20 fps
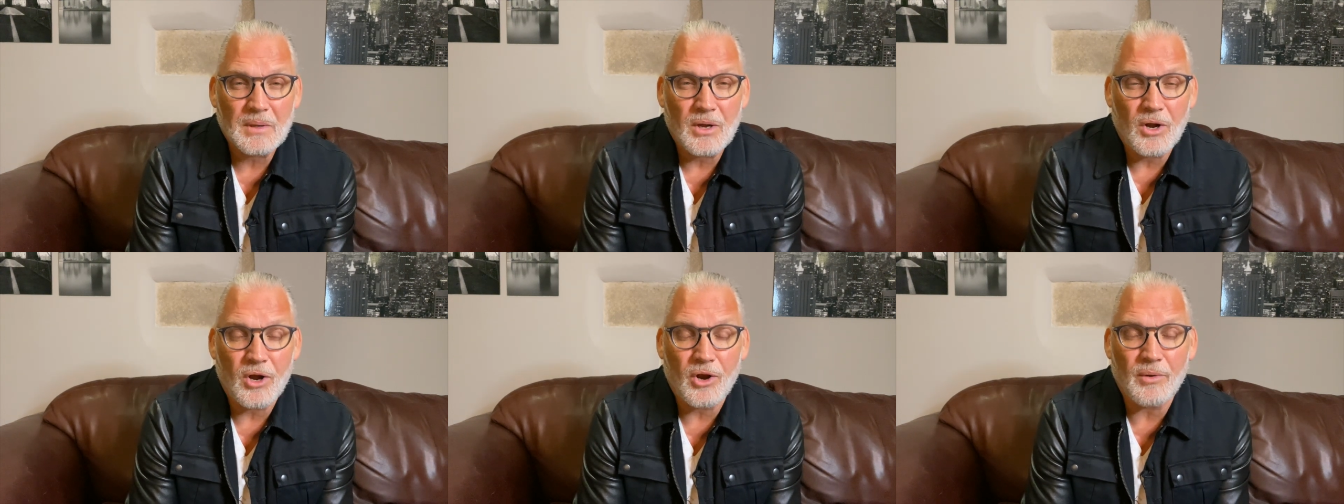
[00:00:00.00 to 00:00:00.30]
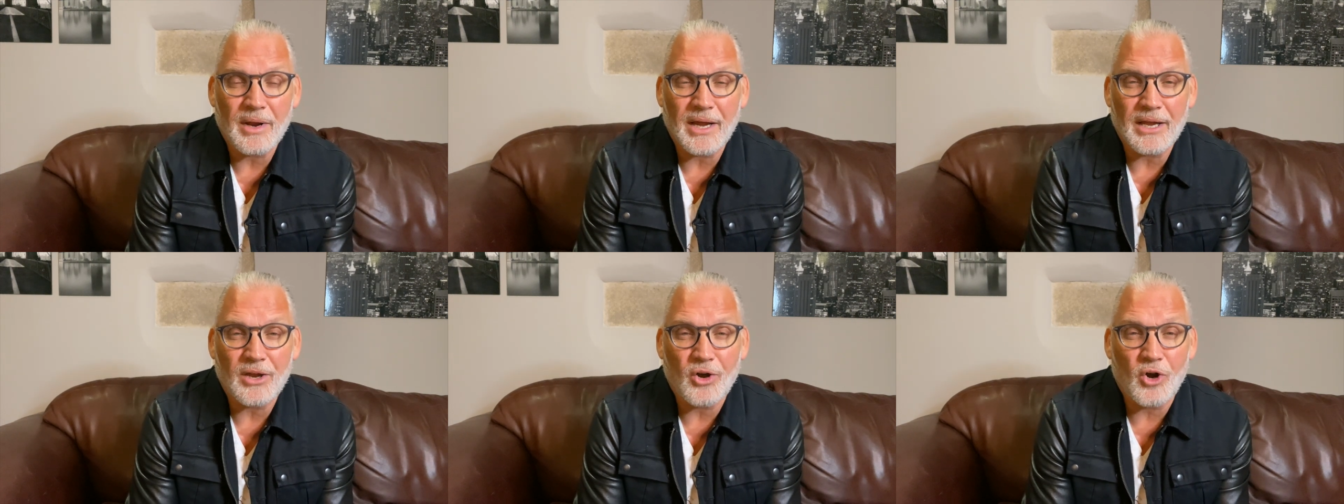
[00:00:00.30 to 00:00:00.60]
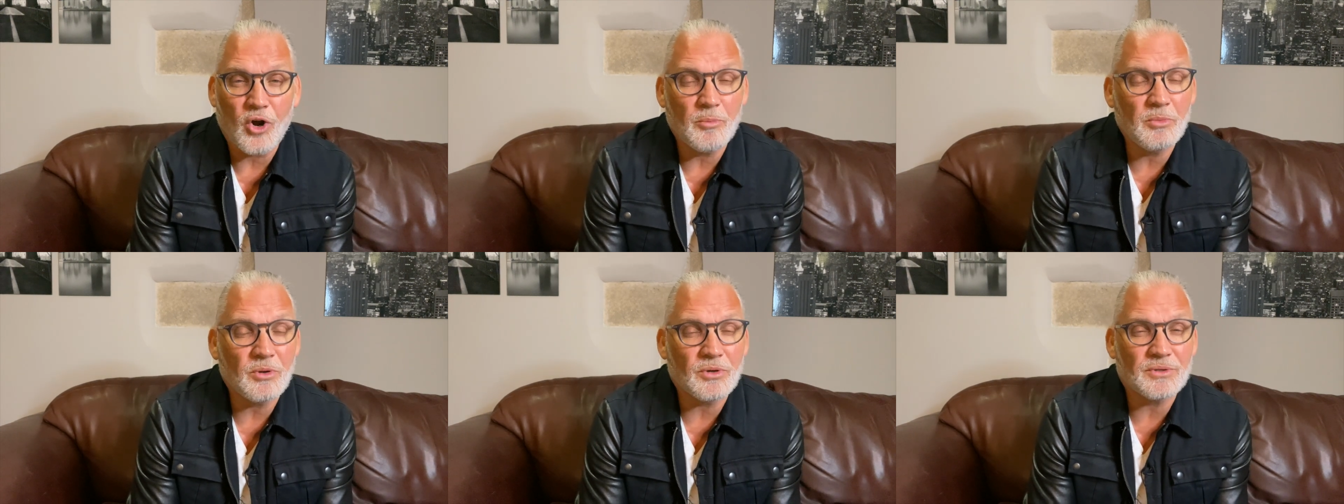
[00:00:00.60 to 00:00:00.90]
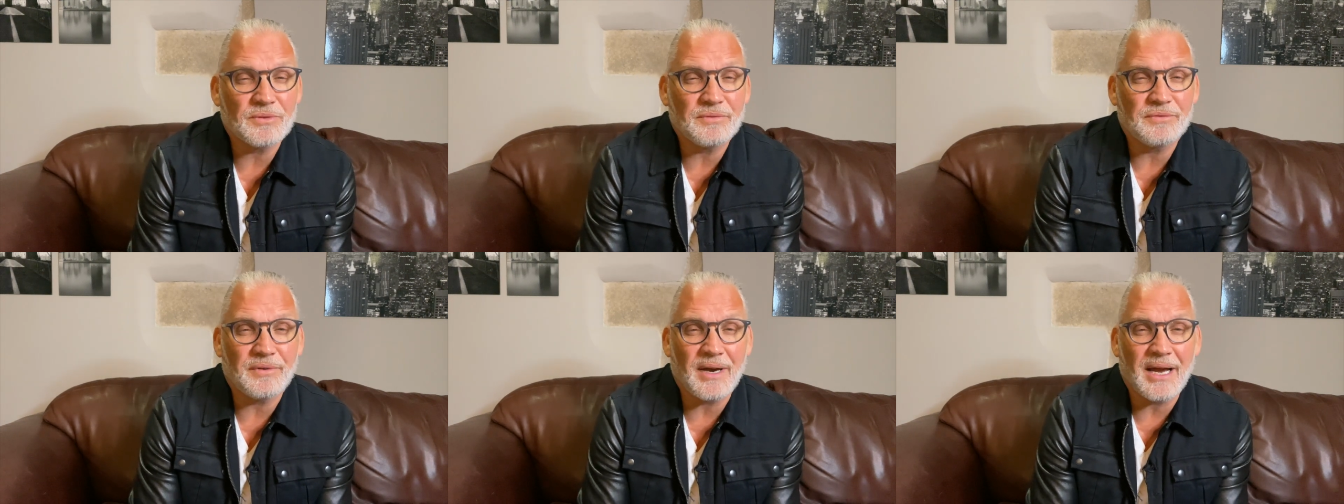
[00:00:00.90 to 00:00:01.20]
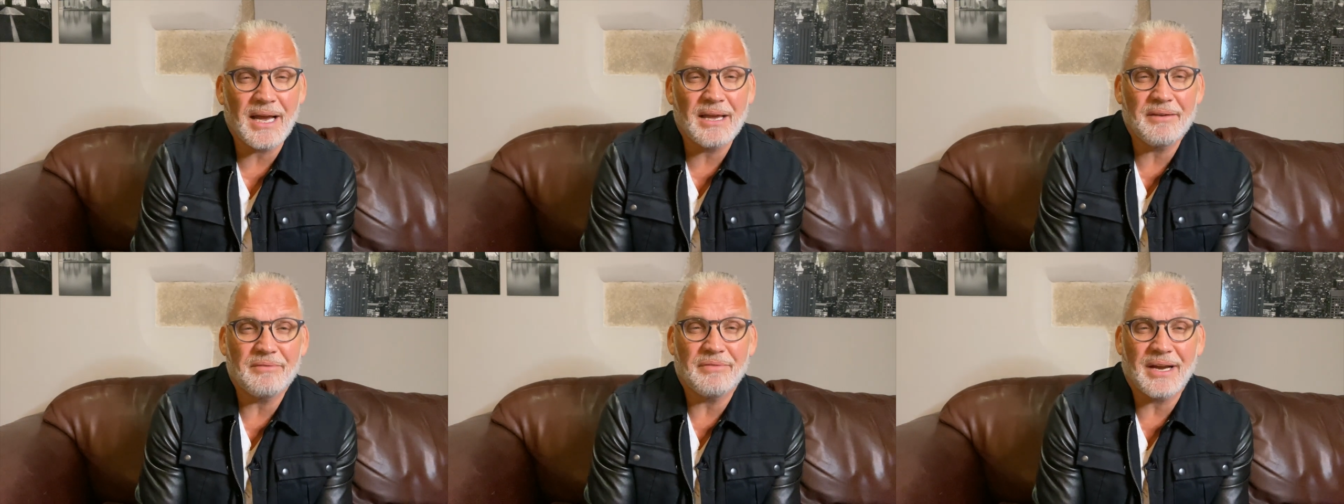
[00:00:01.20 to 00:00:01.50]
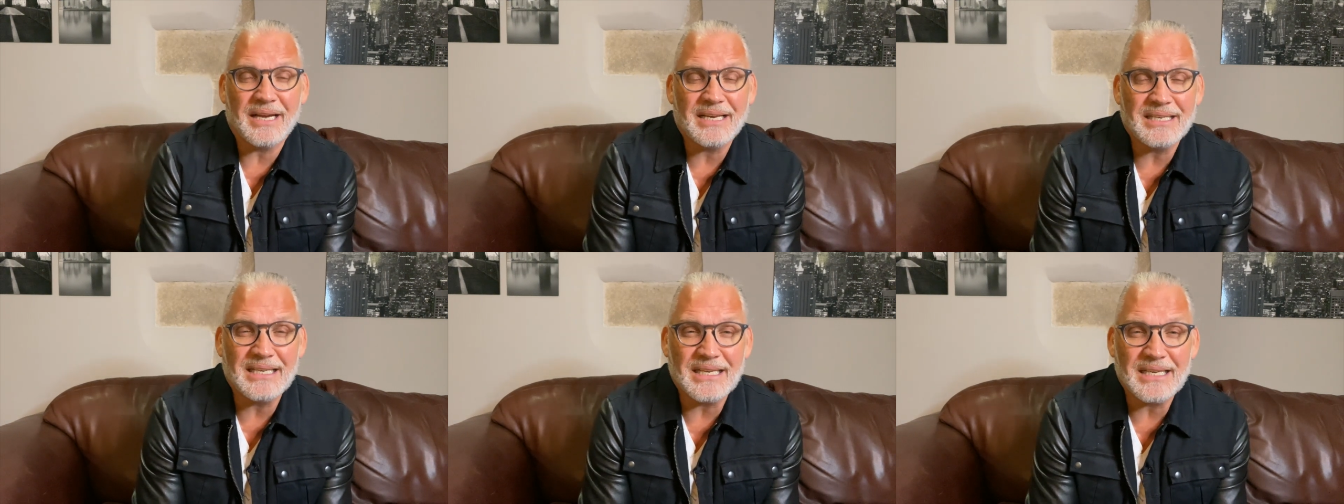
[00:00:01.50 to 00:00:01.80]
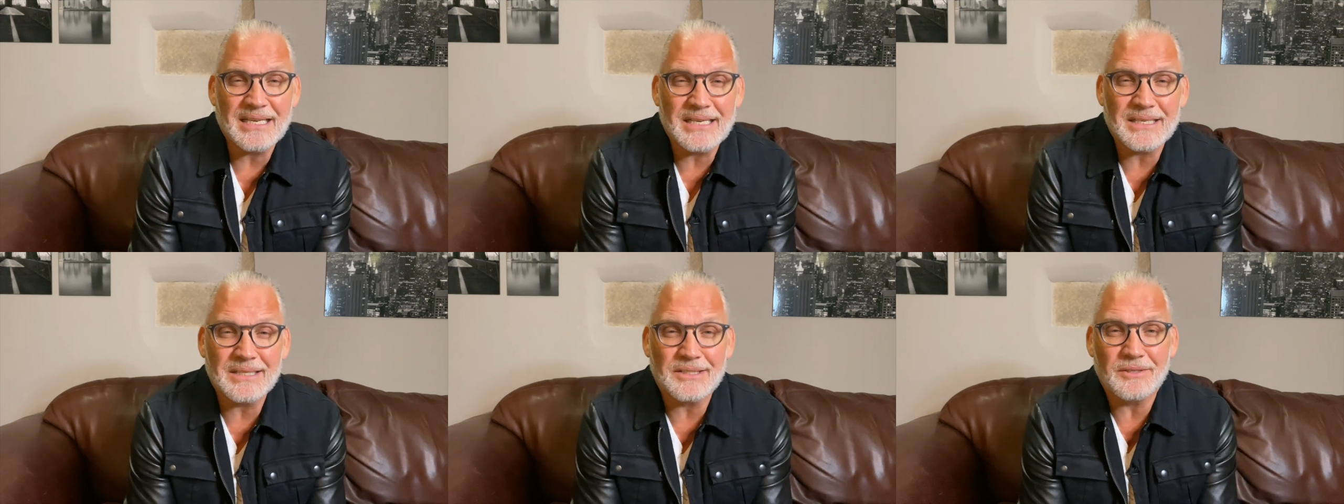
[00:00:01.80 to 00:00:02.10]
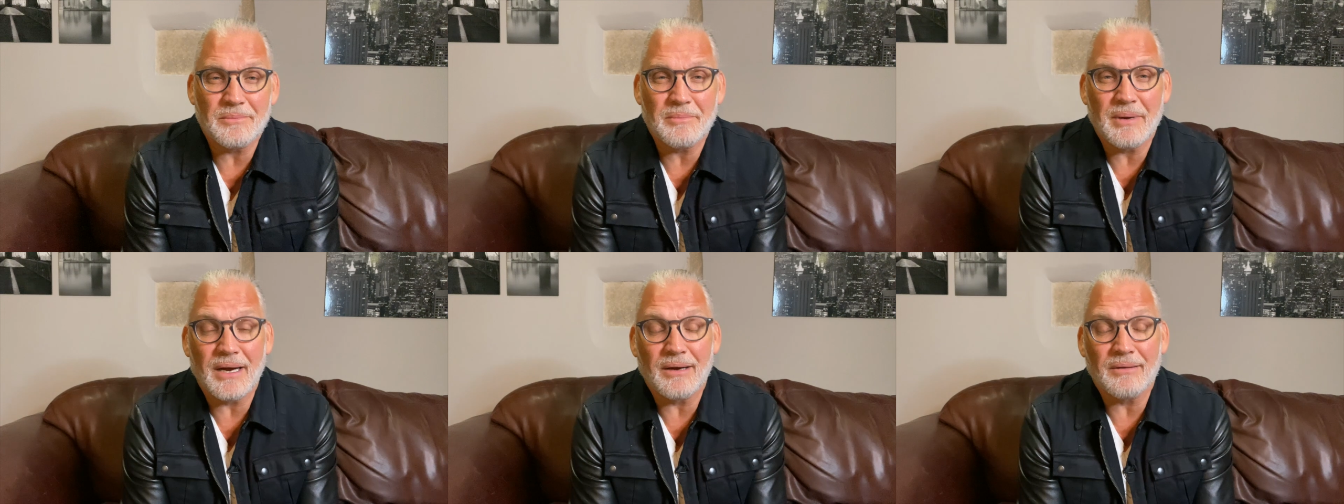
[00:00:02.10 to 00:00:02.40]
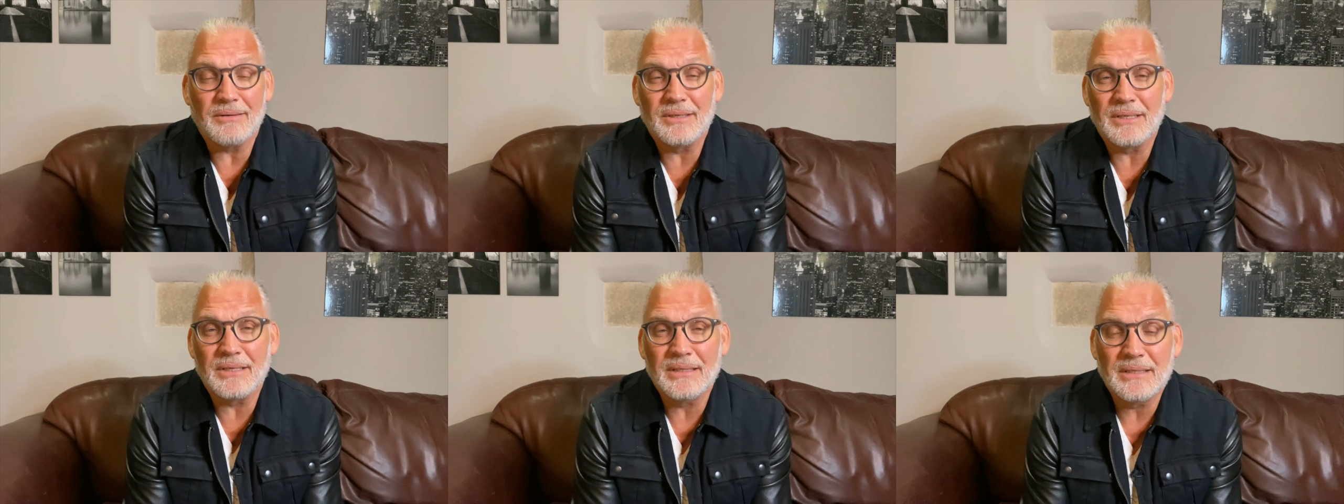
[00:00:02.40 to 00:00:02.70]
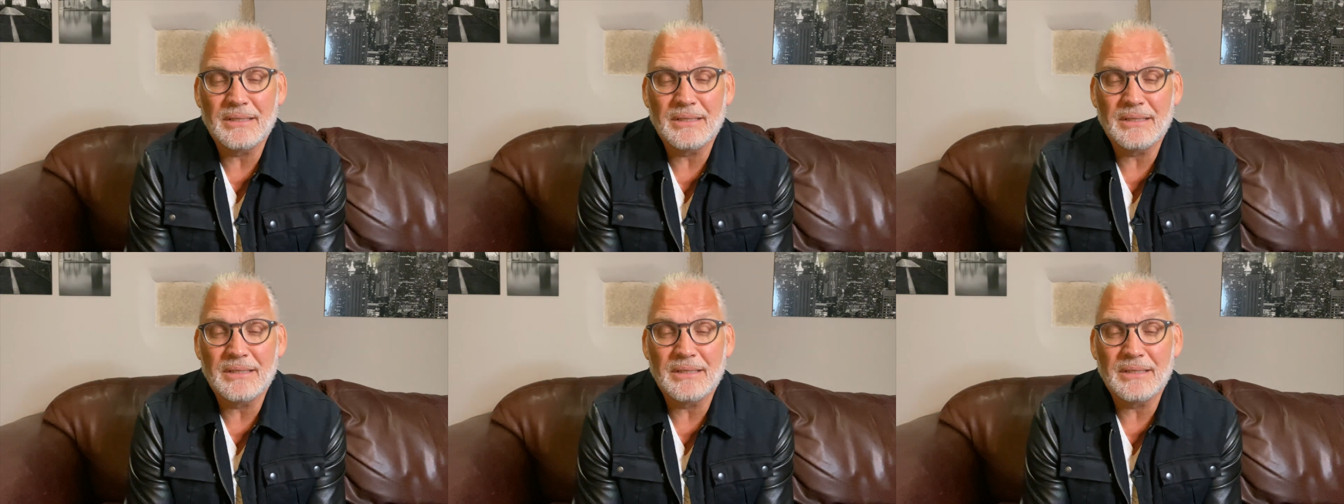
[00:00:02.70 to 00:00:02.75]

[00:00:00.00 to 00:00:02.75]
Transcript: All right, I hope those five ideas about